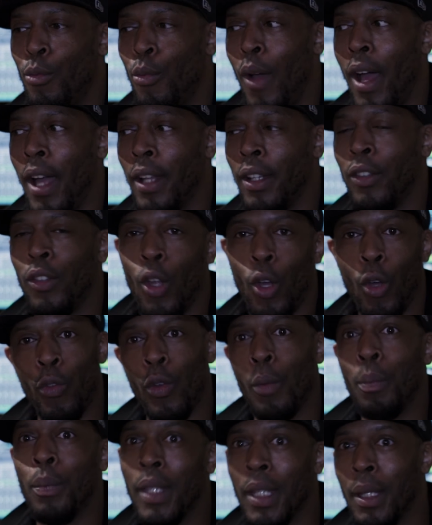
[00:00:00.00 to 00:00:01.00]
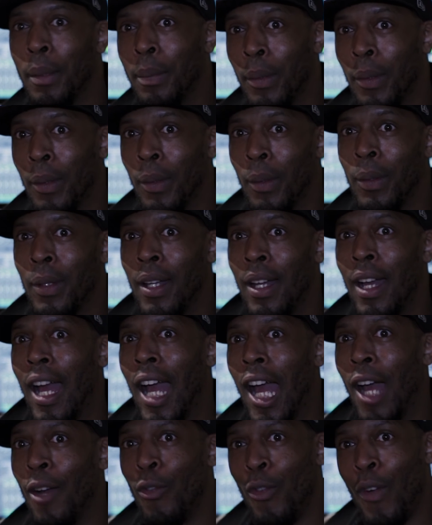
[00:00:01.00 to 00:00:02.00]
right, there's other people
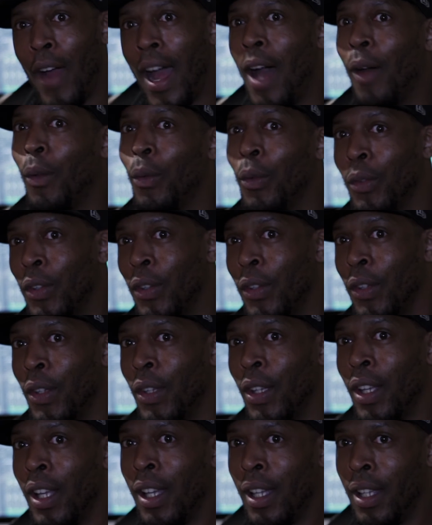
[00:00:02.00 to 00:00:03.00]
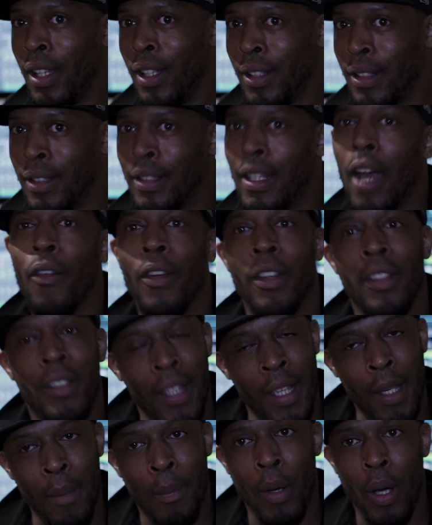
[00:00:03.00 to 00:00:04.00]
around that are
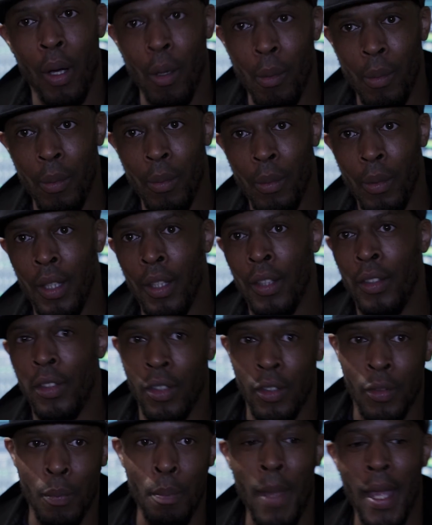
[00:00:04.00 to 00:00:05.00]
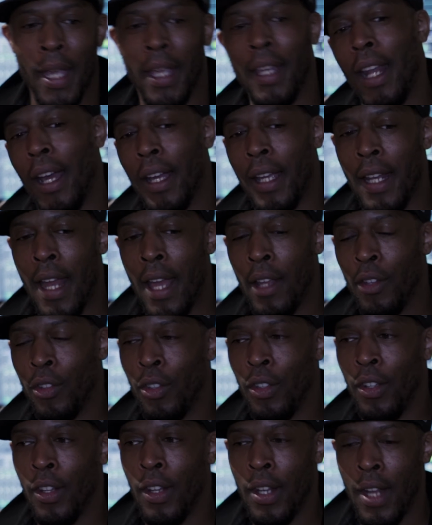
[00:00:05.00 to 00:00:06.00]
into hip hop, so it's making that
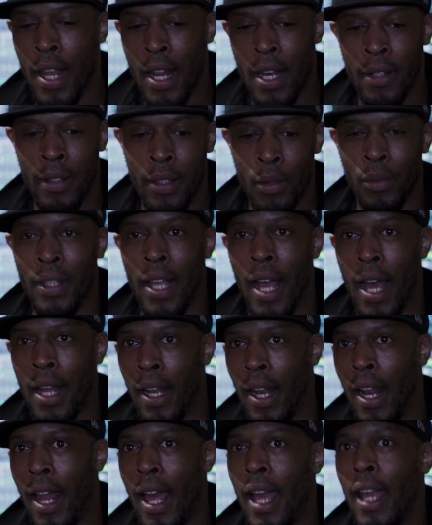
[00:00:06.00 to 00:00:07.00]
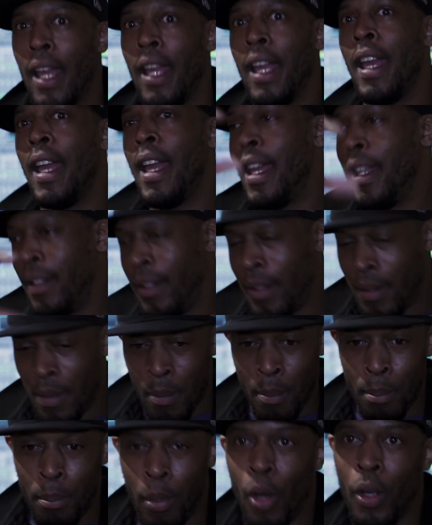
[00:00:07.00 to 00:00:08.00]
connection, and then it was kind of like
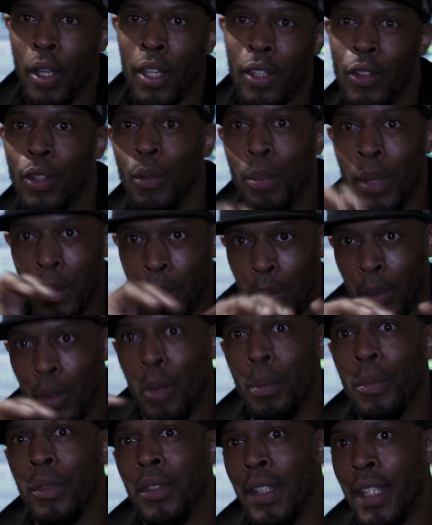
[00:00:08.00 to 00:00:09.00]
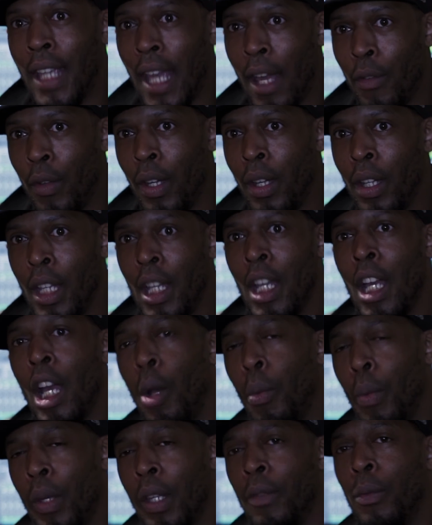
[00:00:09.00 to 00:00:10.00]
pockets of people coming together.
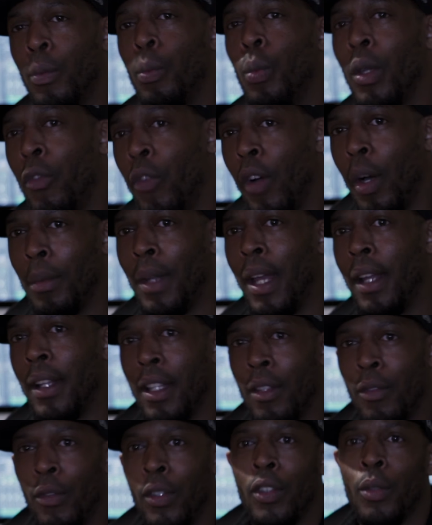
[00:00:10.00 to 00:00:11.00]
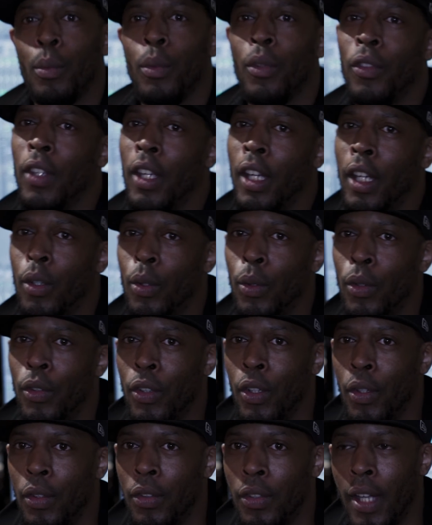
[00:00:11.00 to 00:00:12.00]
We formed like the Invisible Circle,
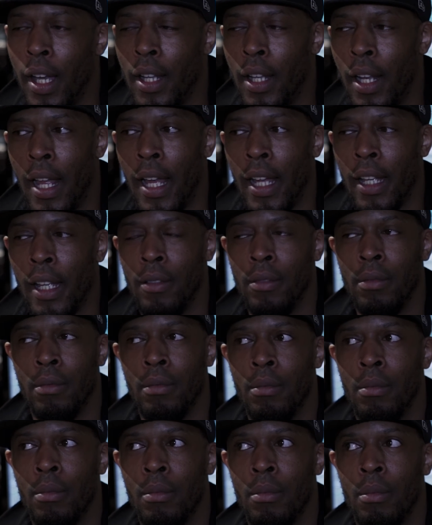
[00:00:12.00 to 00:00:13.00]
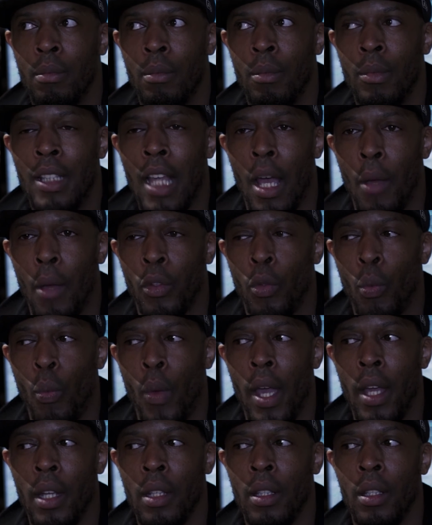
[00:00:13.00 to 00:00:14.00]
so it's kind of like that was
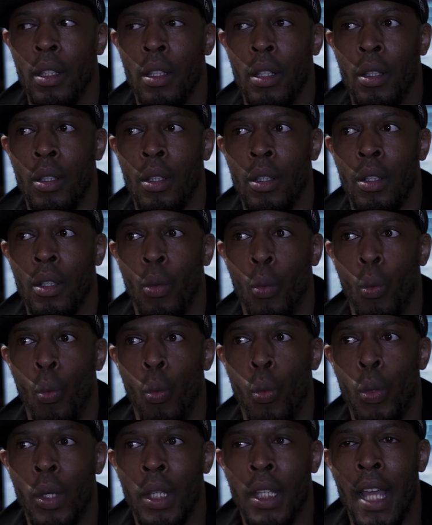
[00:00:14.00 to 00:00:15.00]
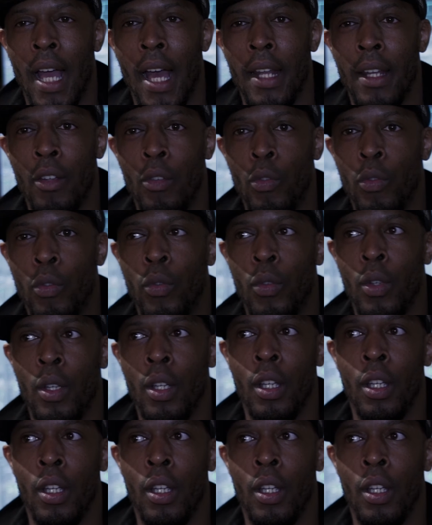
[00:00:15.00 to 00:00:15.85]
when we kind of